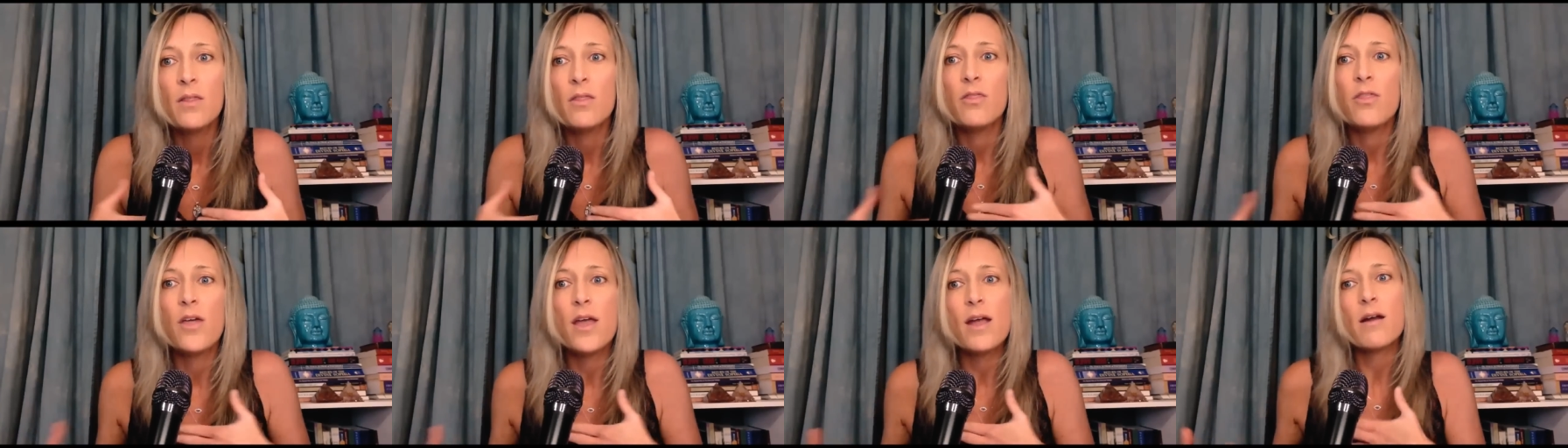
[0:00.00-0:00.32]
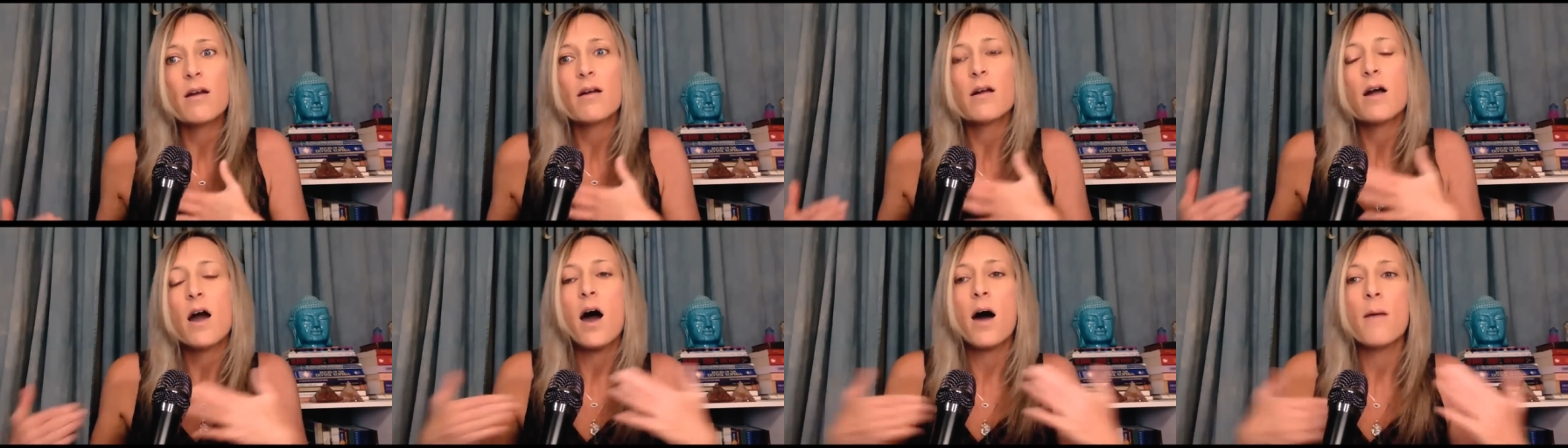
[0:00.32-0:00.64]

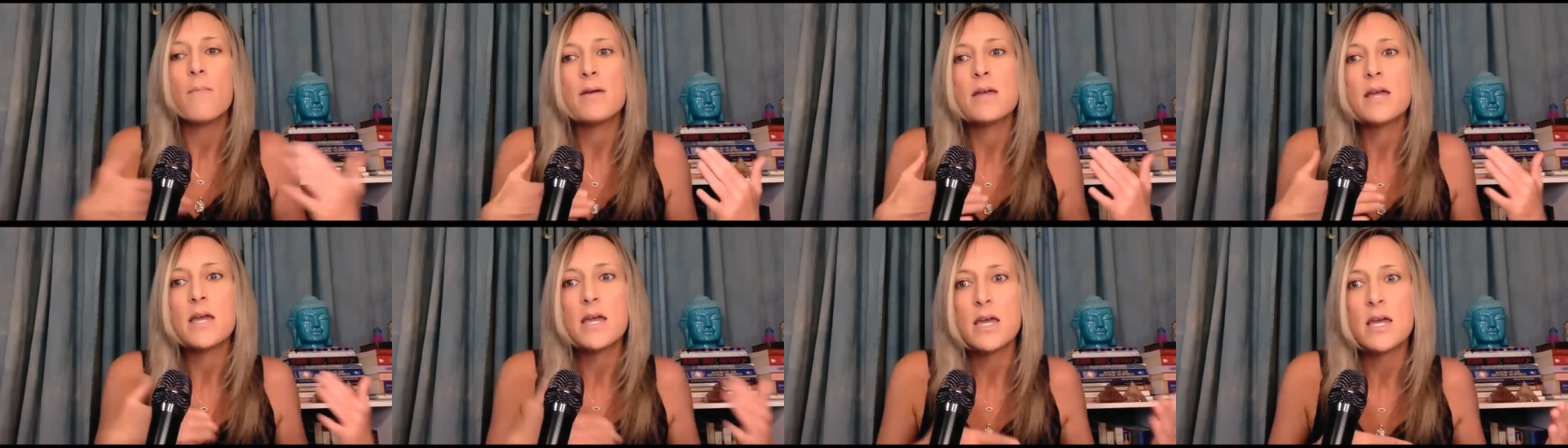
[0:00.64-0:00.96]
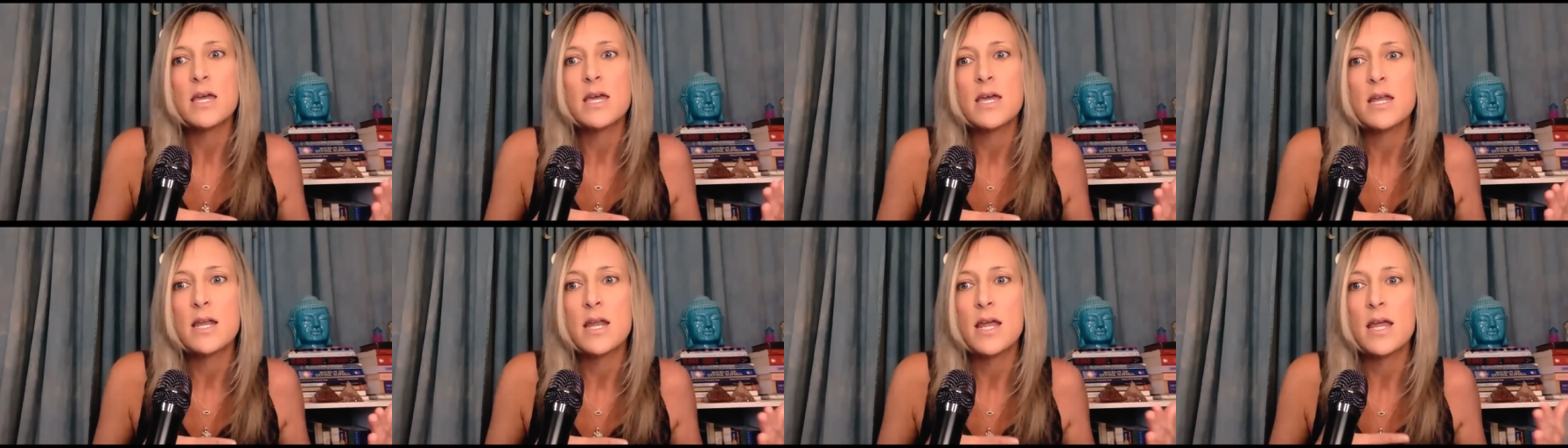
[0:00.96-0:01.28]
They're coming
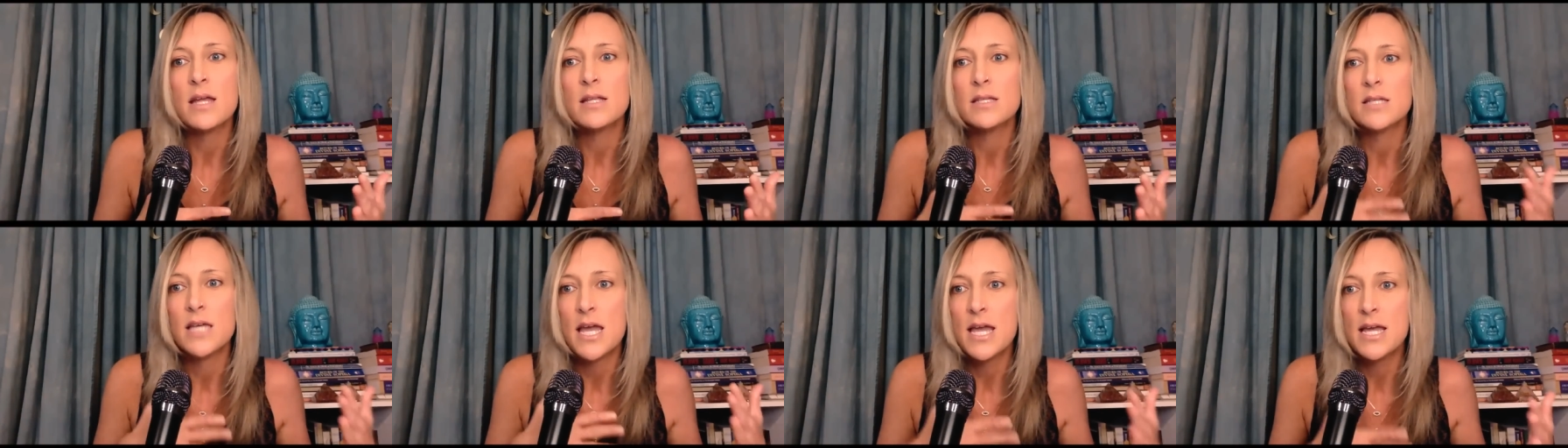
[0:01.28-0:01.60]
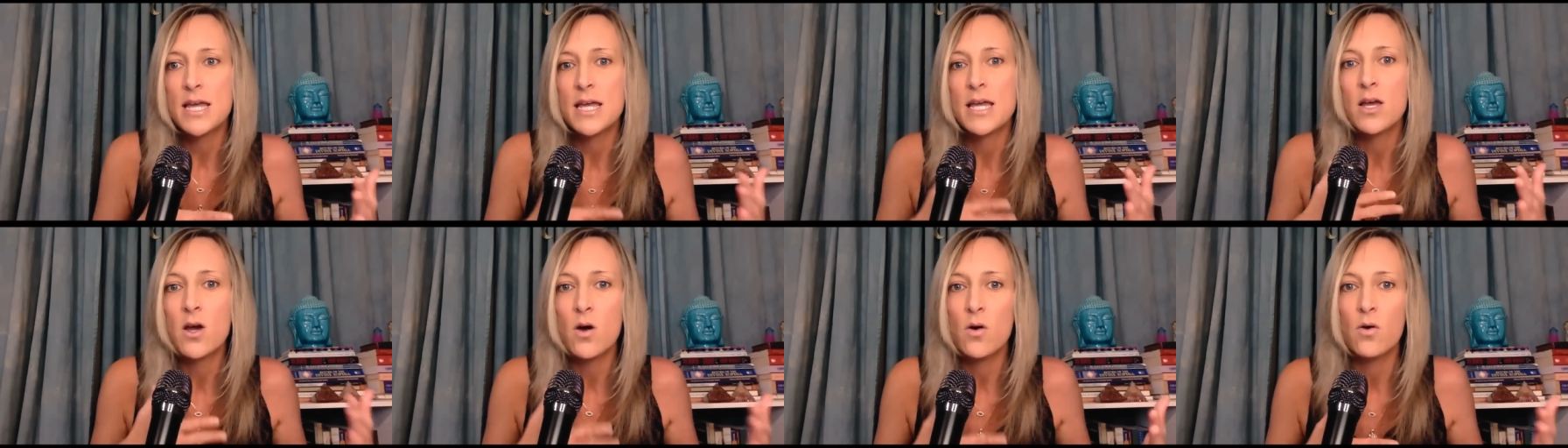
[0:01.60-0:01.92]
in and
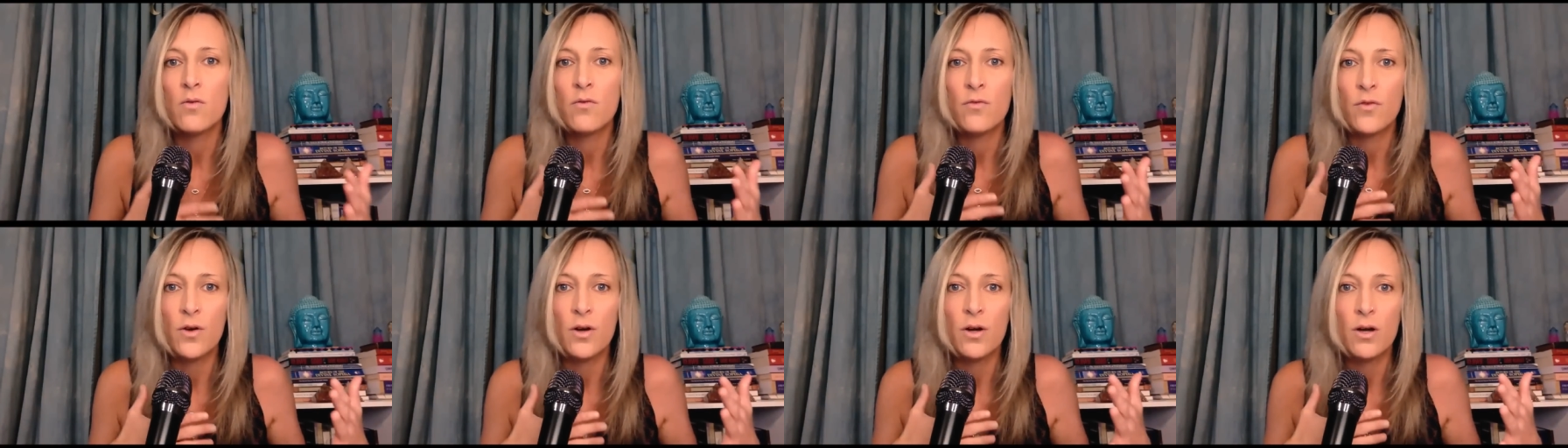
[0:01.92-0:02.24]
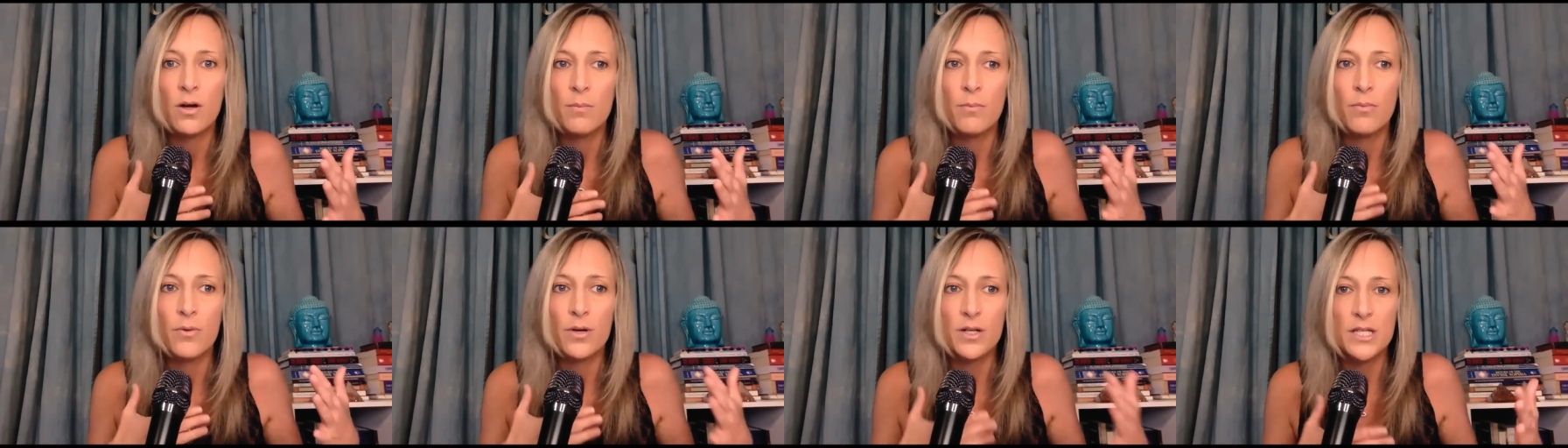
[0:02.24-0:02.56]
taking
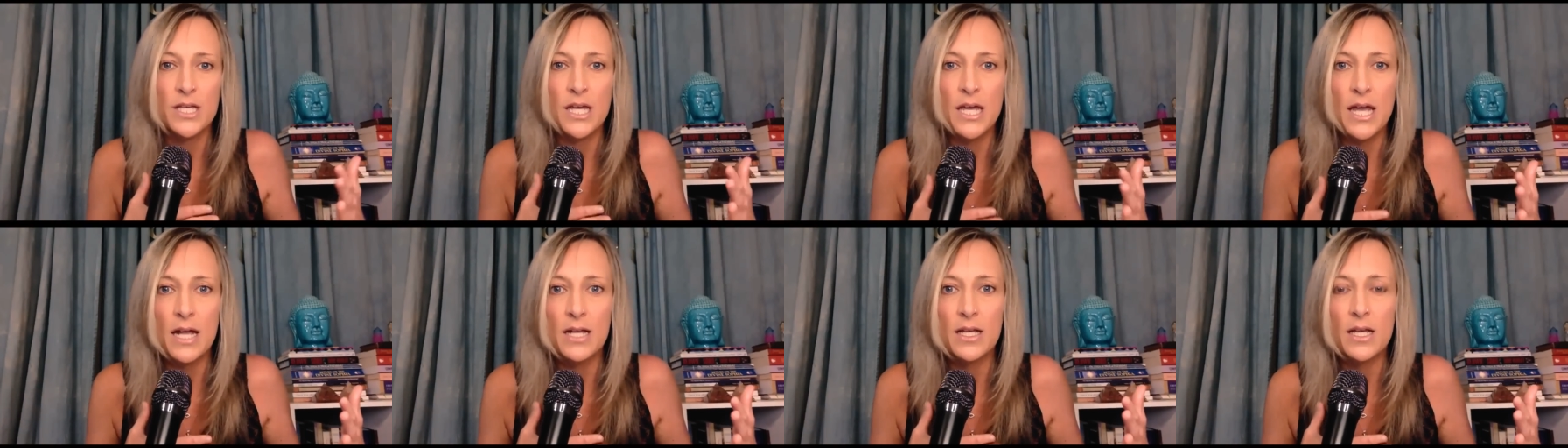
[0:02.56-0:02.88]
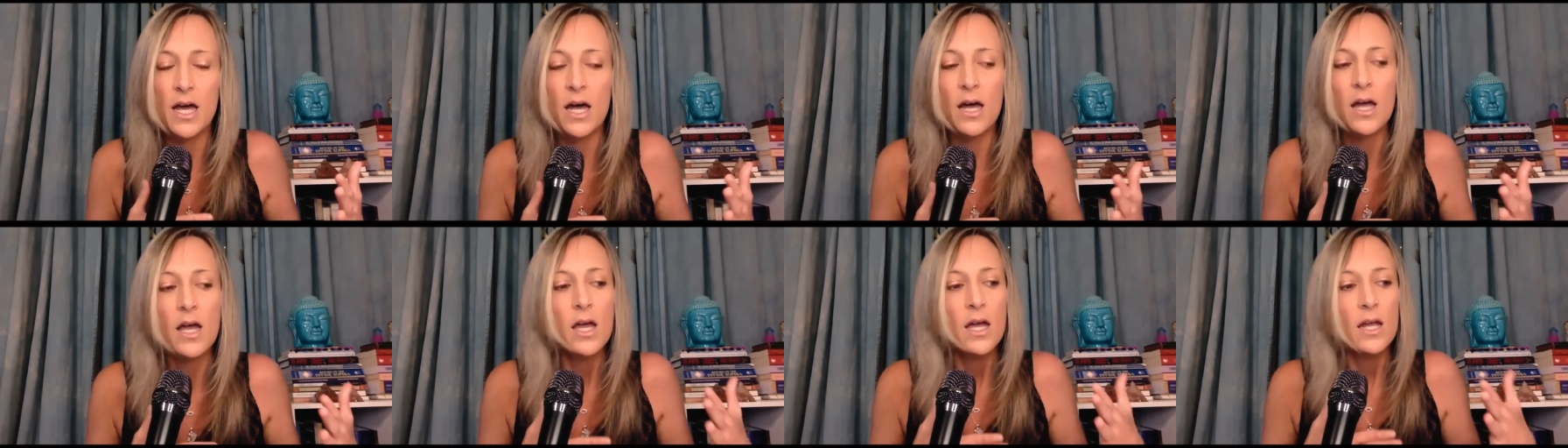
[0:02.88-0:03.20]
over
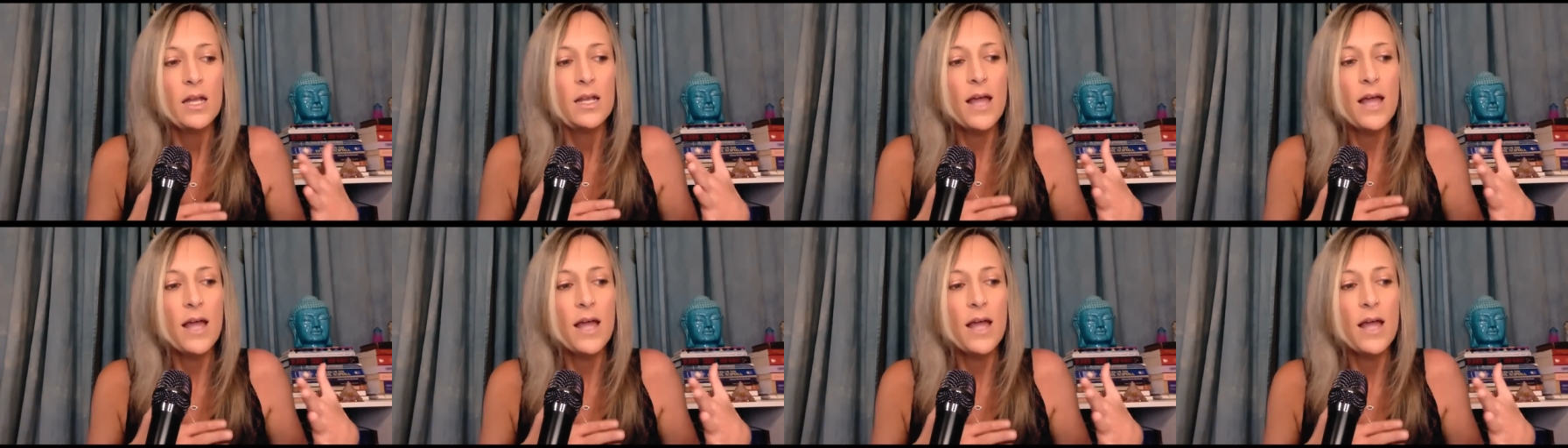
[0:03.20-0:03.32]
Britannia.